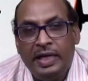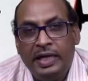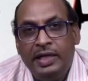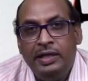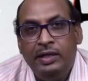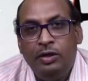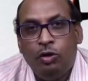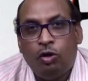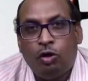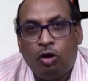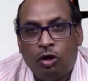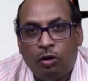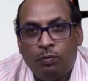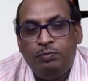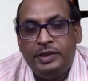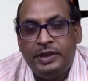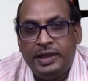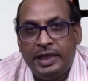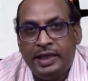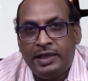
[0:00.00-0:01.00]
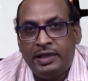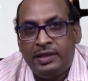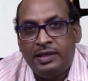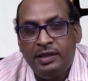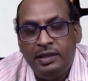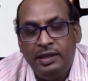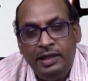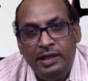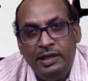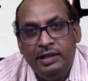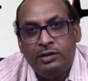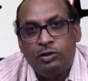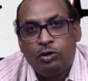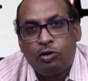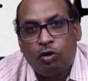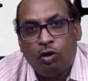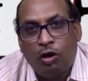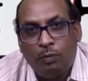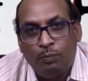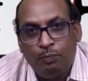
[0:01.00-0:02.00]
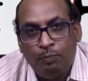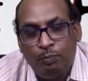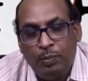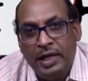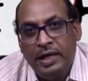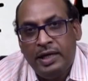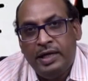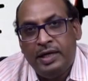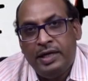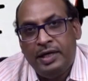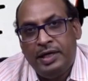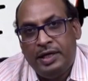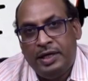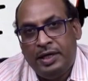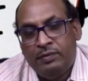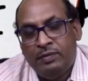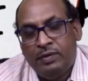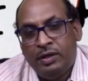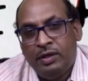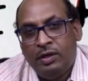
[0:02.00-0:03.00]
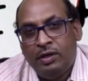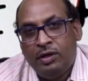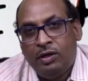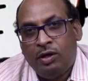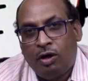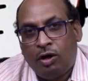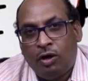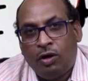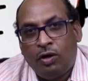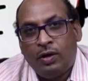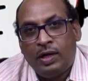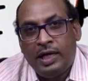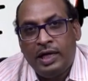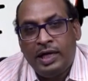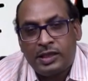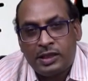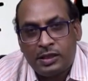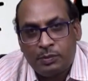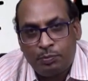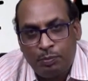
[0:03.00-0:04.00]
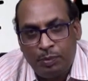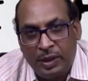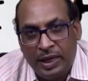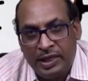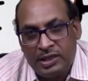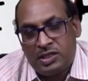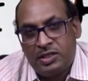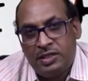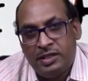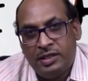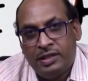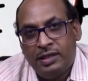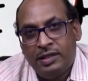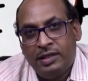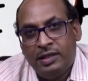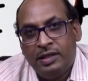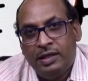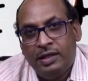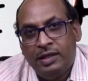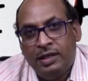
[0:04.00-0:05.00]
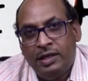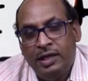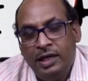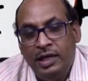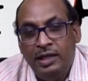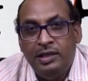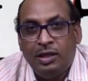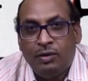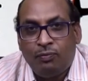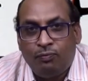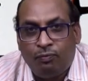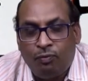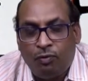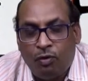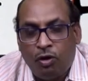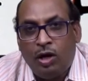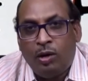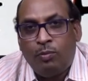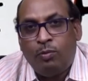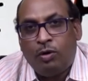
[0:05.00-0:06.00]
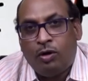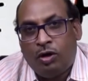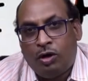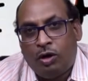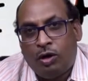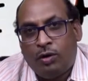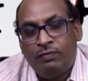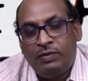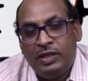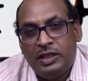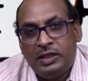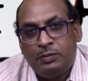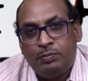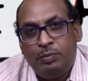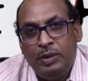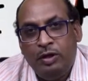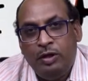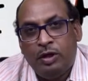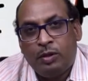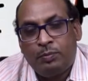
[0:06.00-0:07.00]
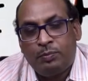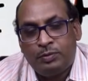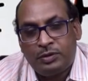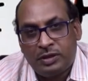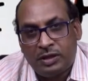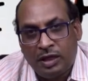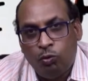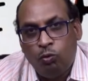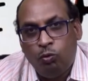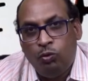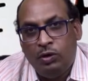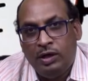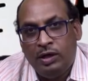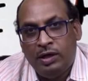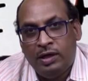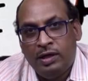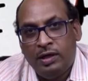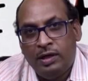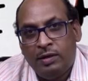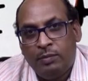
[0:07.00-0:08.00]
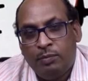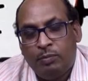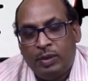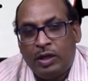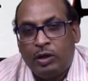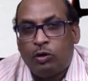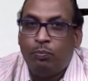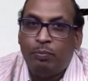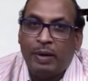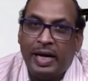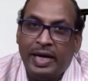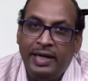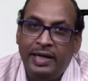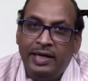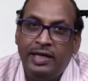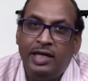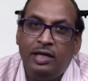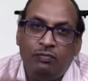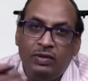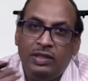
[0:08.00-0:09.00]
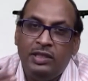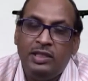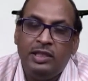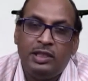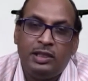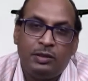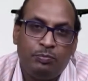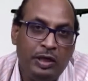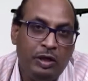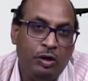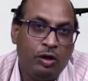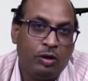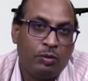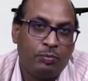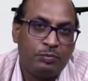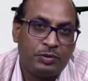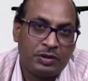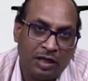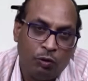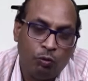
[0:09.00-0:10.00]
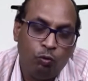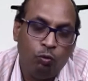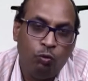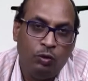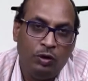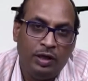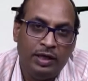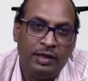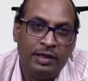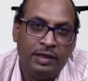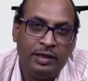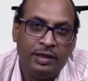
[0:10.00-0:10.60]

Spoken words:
any object is compared or expressed in the form of speed of sound. By comparing it with the speed of sound,